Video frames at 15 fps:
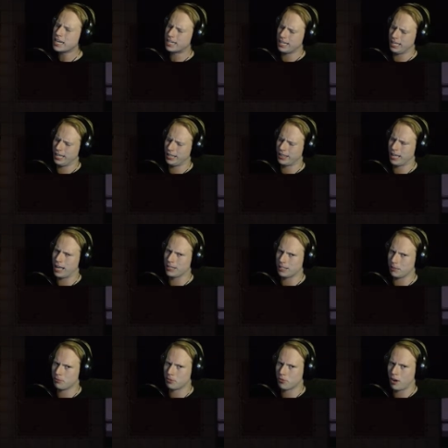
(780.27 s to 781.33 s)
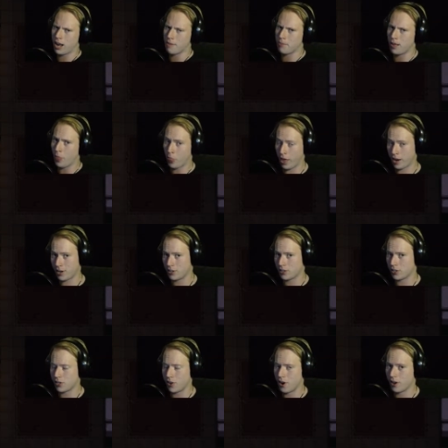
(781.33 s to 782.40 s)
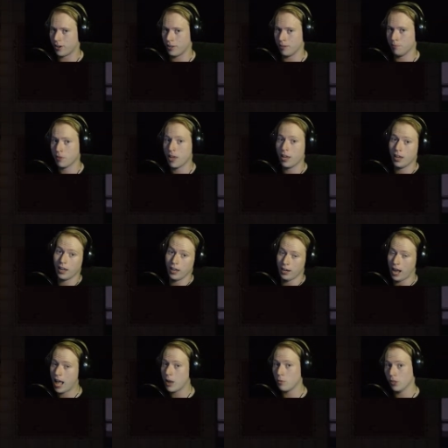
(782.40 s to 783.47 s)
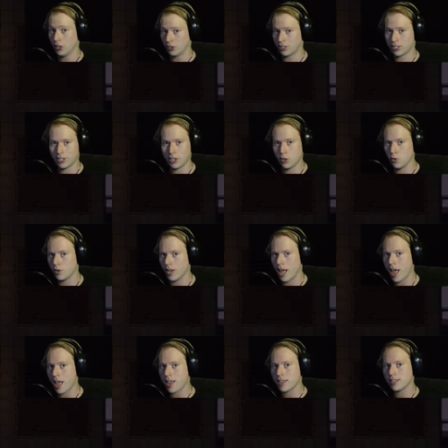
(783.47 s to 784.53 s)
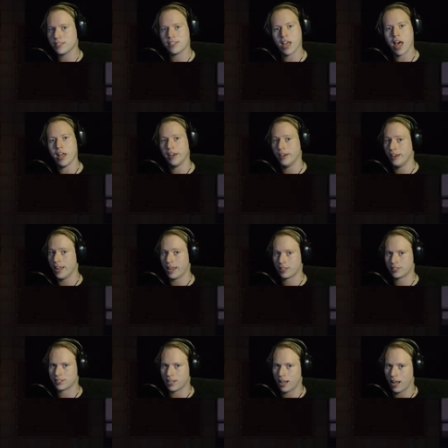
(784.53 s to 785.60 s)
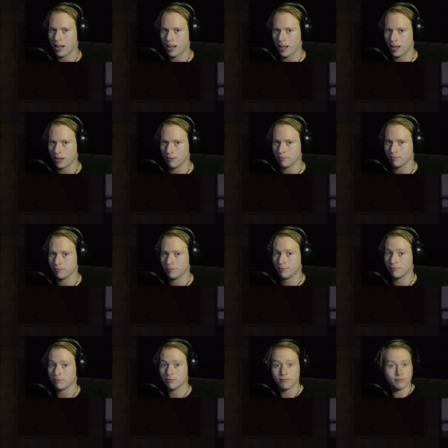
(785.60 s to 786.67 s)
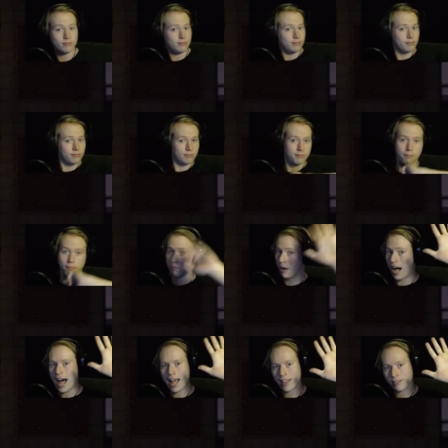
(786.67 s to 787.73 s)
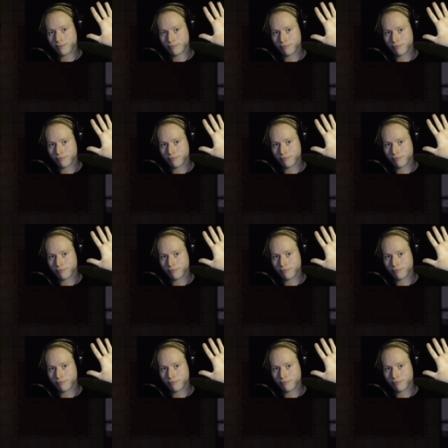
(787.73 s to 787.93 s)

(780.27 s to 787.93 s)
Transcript: to hit that subscribe button that is the target. And I will see you guys next time. Bye.